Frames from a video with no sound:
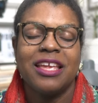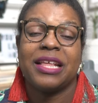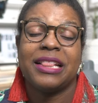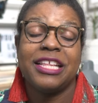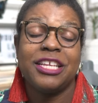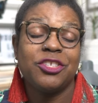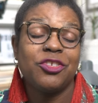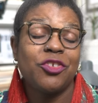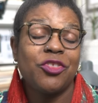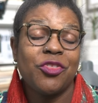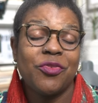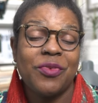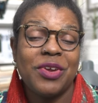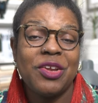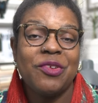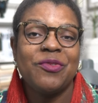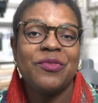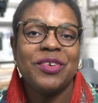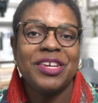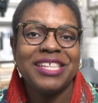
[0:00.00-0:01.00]
These are
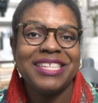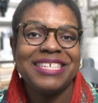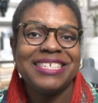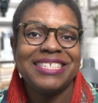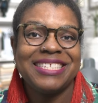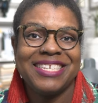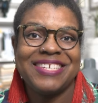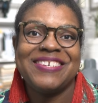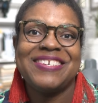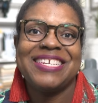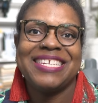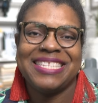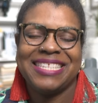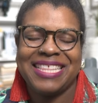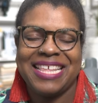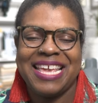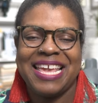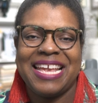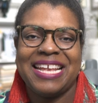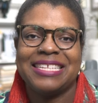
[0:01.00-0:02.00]
three really serious
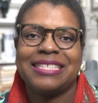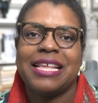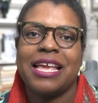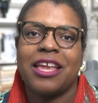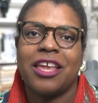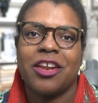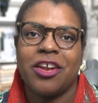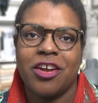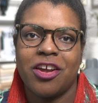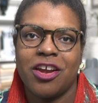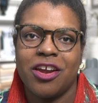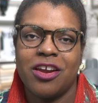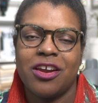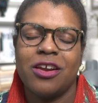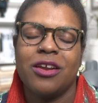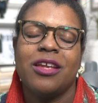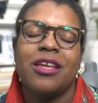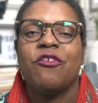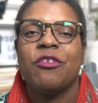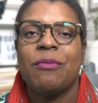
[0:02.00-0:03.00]
things that can
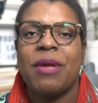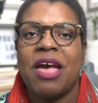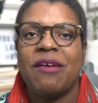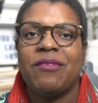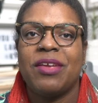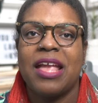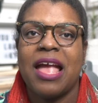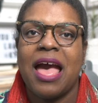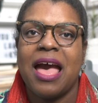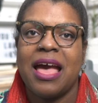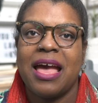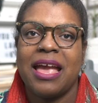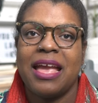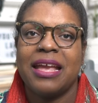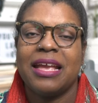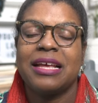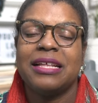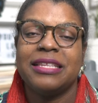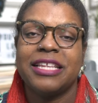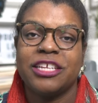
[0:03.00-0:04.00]
occur from having
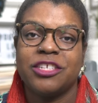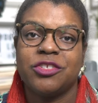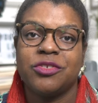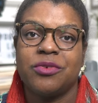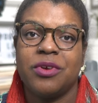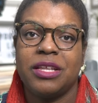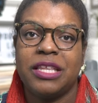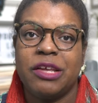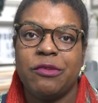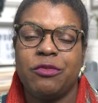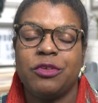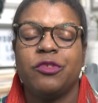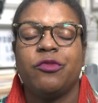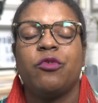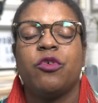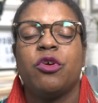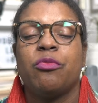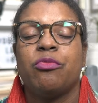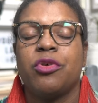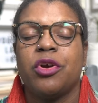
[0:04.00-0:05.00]
high cholesterol levels
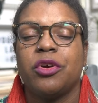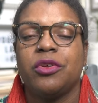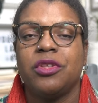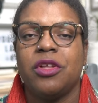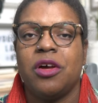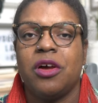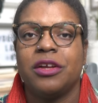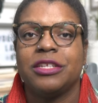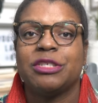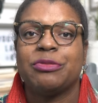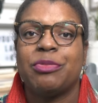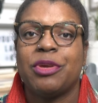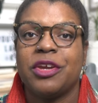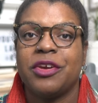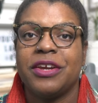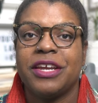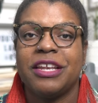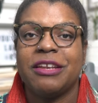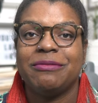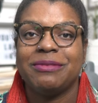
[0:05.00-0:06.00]
for a prolonged
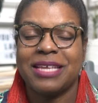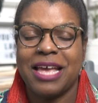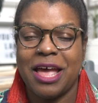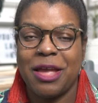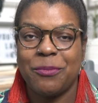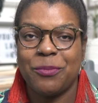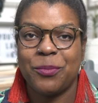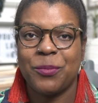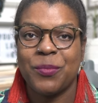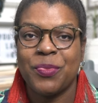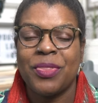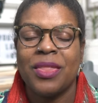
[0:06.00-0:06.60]
period of time.